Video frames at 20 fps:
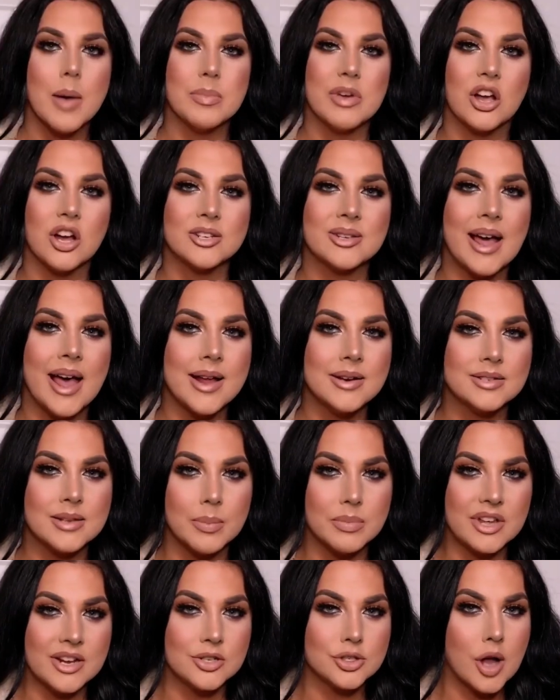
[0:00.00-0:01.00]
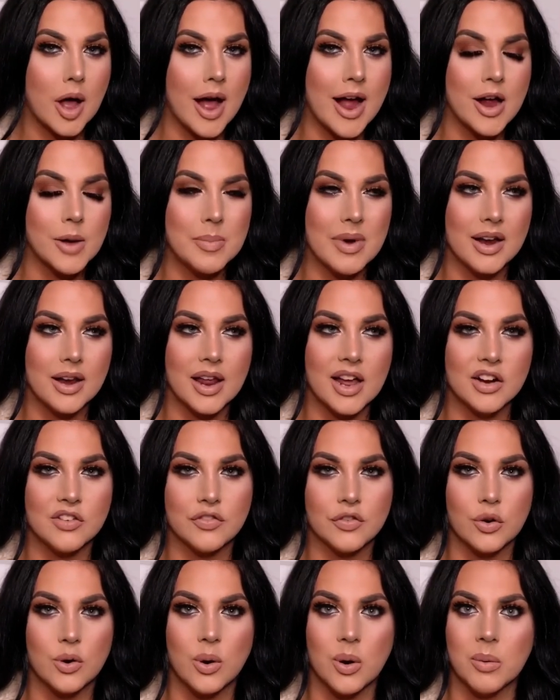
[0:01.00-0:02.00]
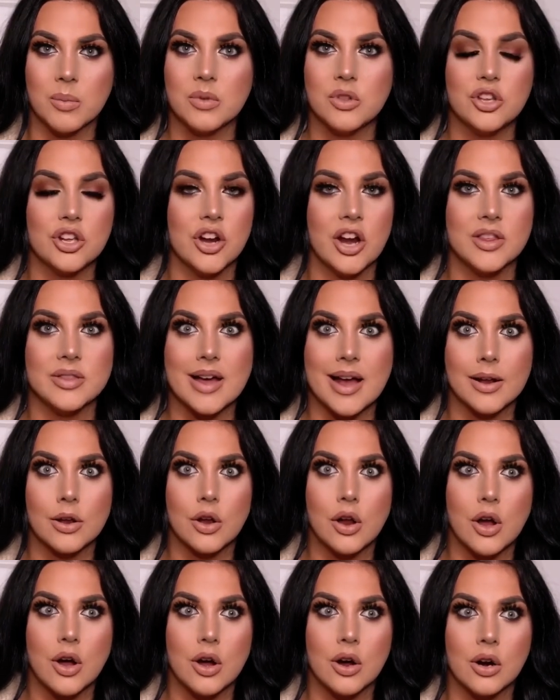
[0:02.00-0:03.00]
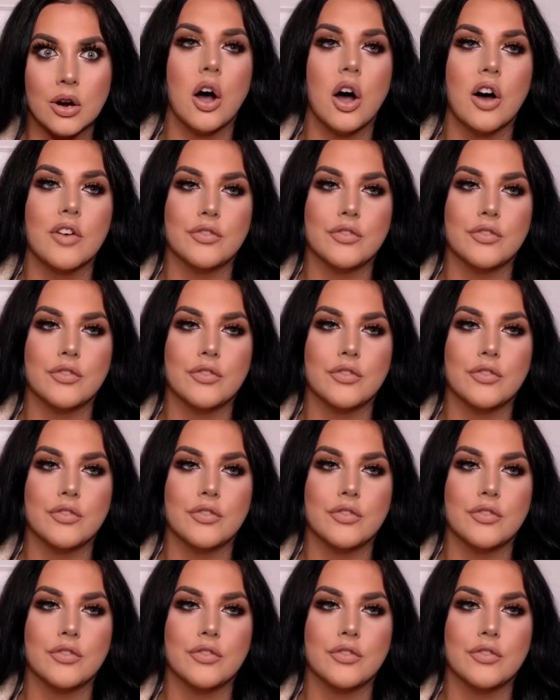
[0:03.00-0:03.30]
And because I had something tight on my leg for, that long,